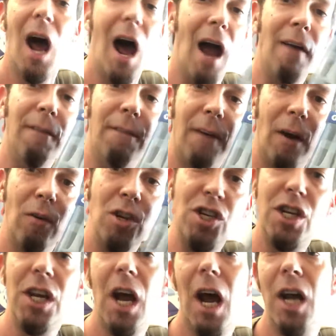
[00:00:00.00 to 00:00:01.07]
I found
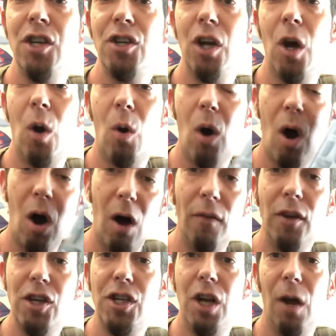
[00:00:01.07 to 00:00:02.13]
G.I. Joe on
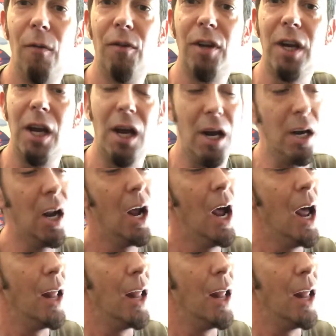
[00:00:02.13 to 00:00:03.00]
the shelves again.